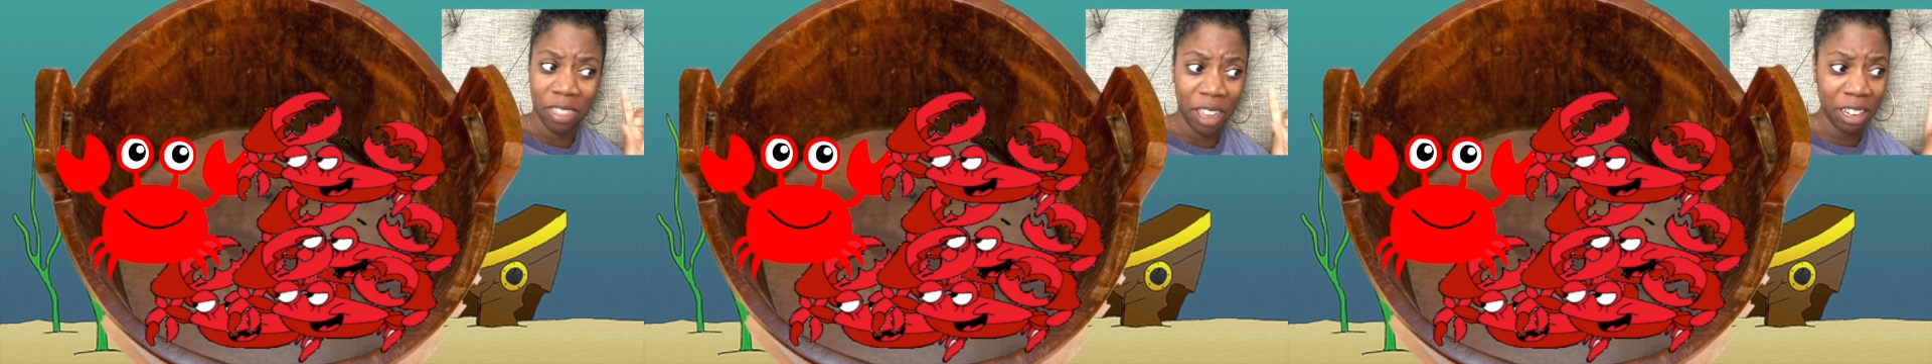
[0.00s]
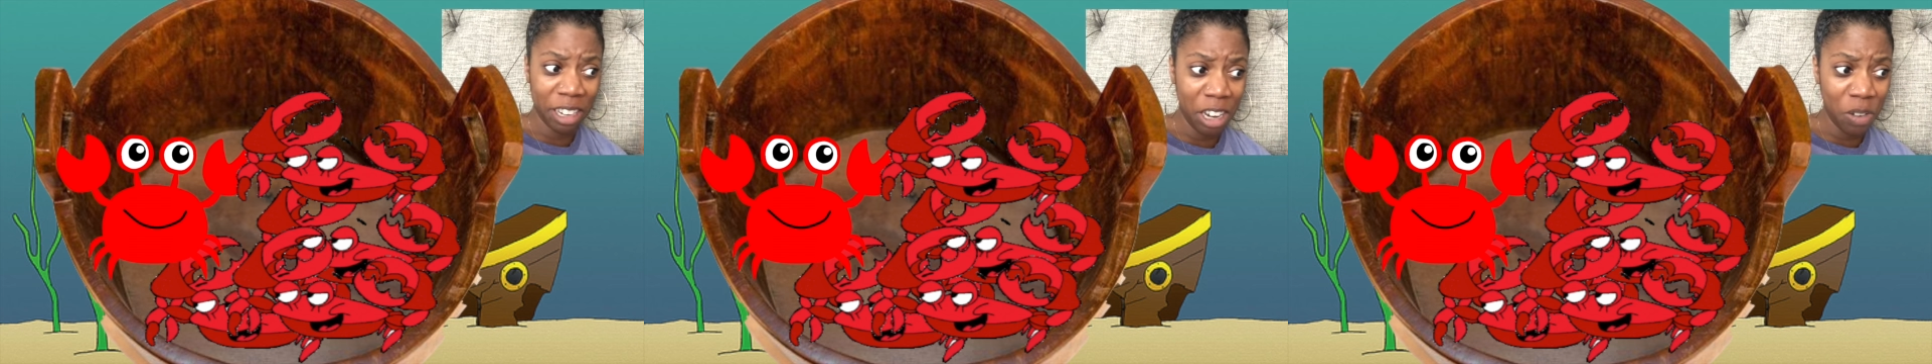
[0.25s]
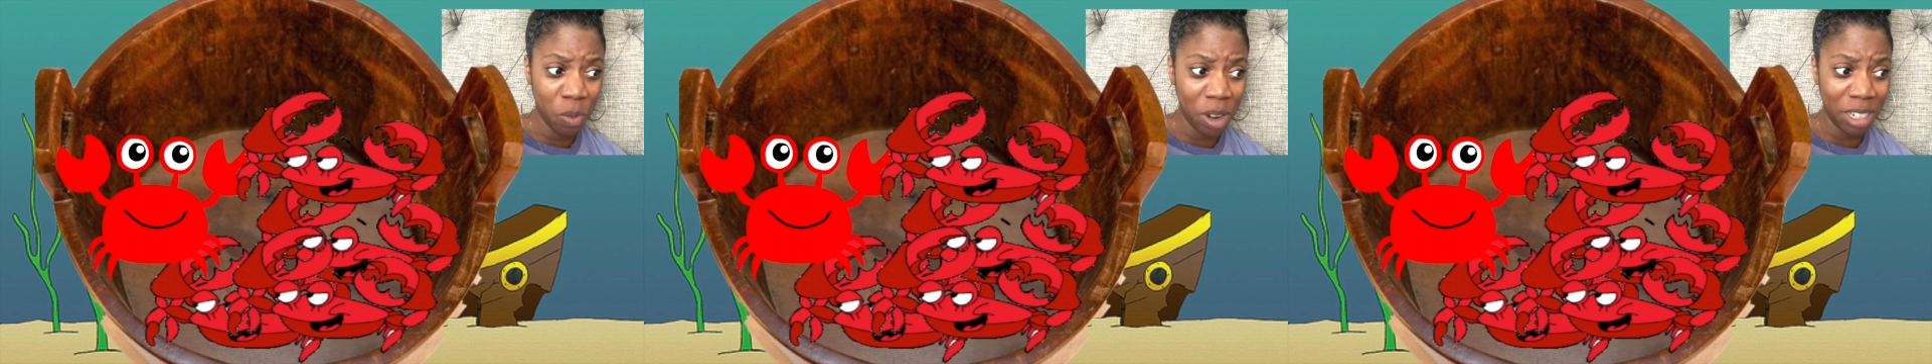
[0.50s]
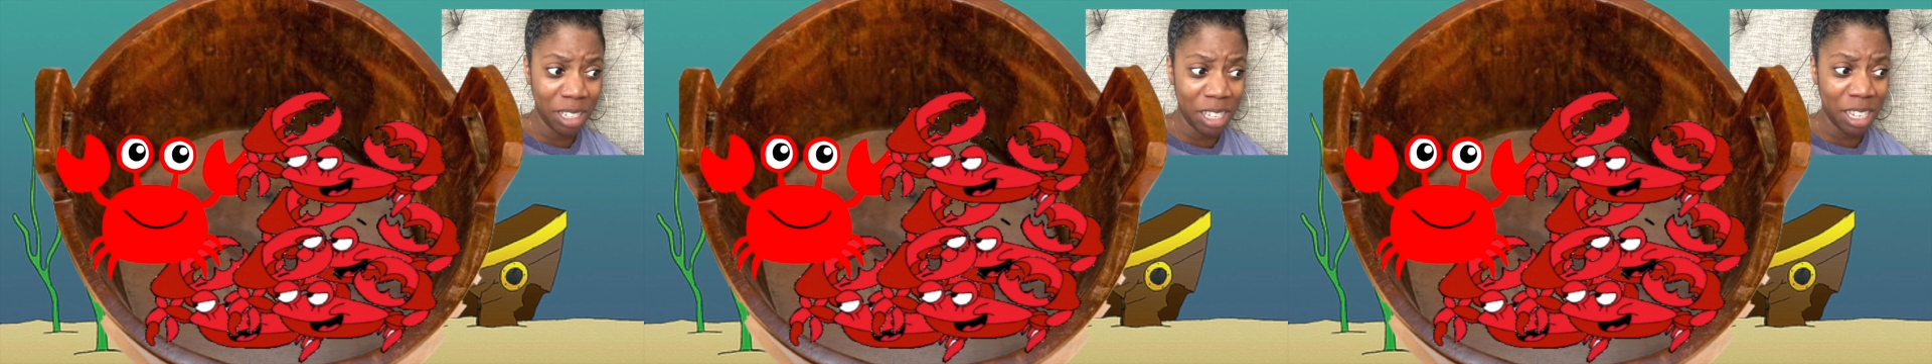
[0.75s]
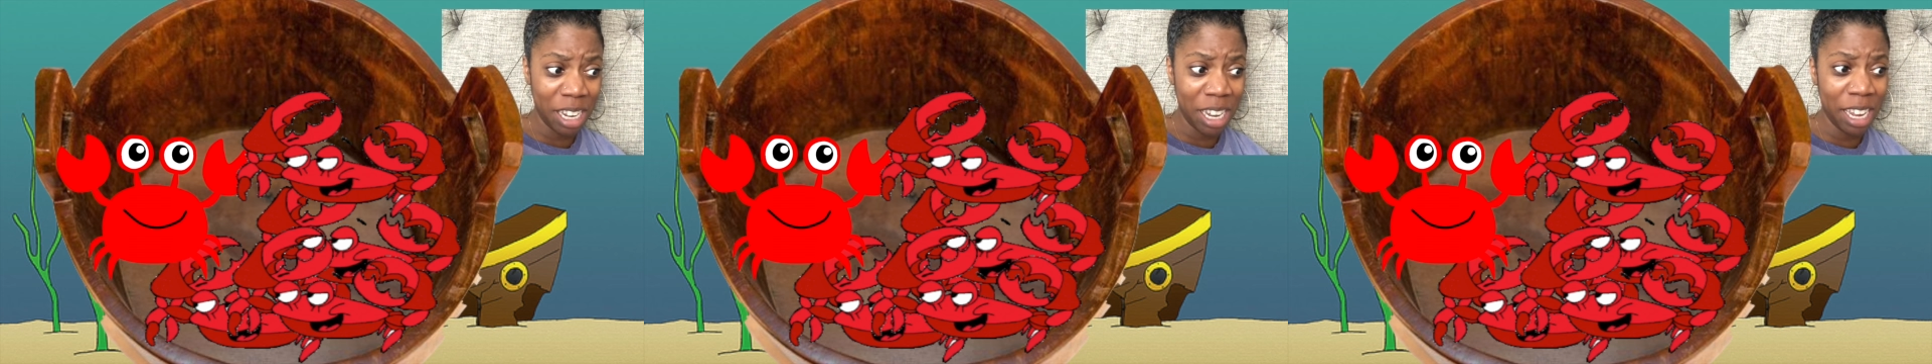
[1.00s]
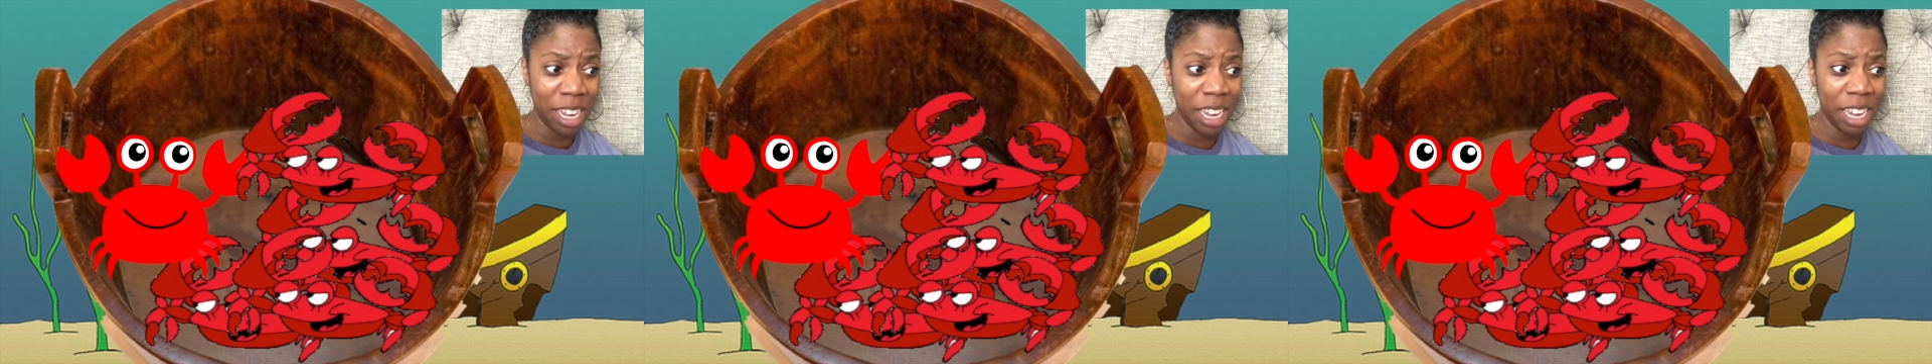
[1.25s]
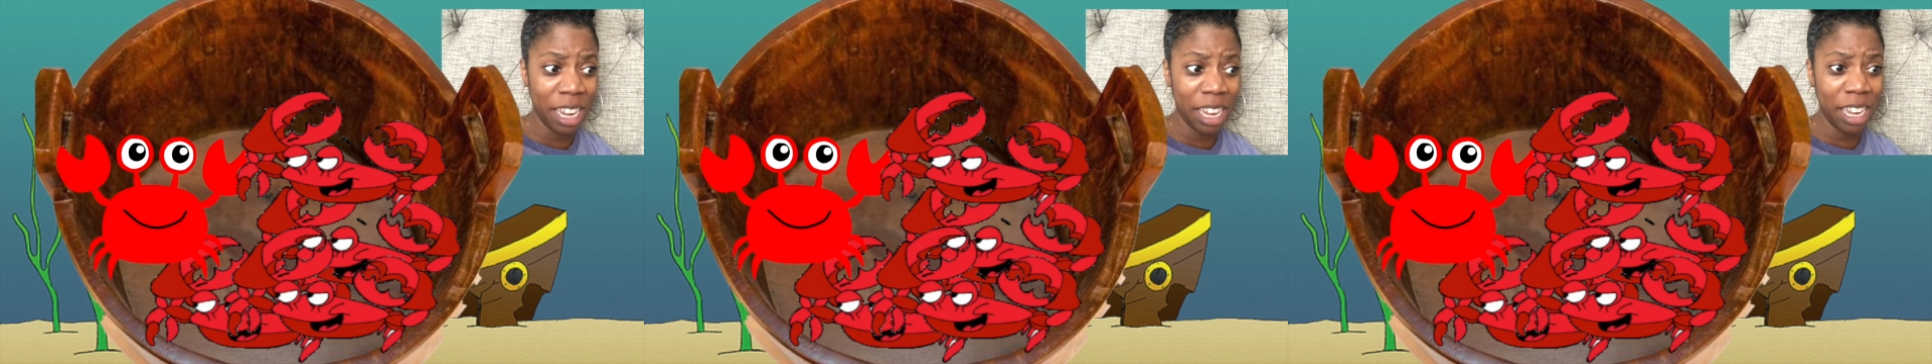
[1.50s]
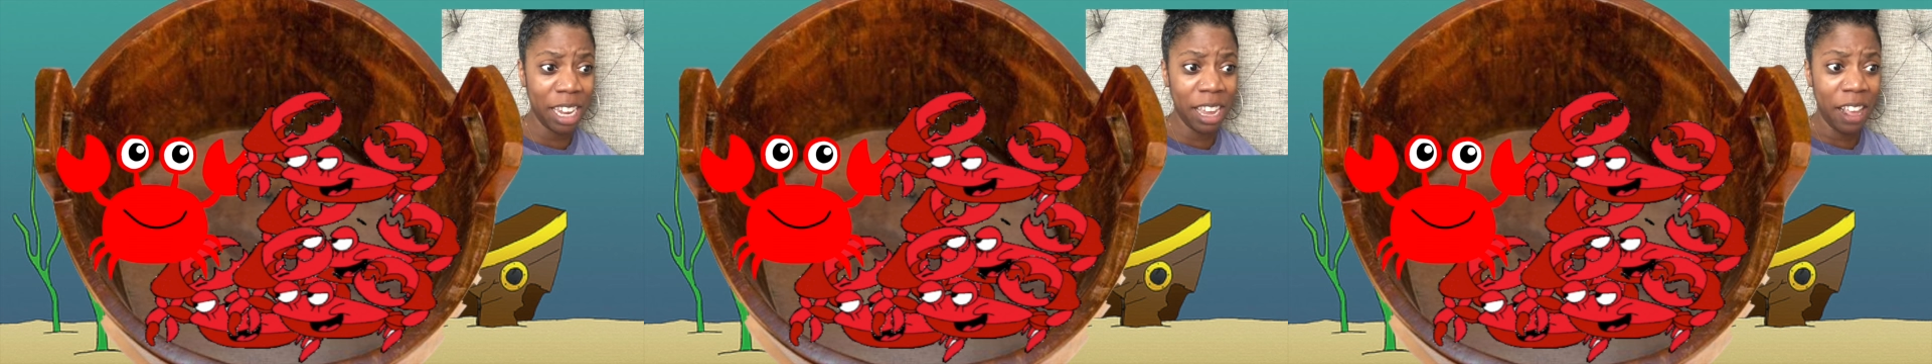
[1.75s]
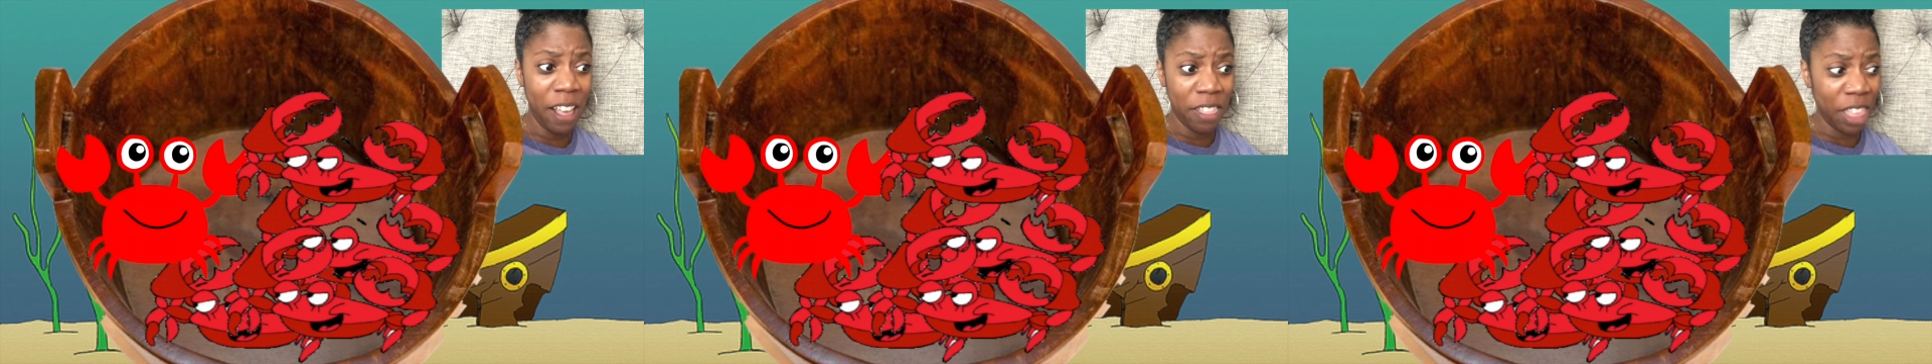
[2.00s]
They didn't want to see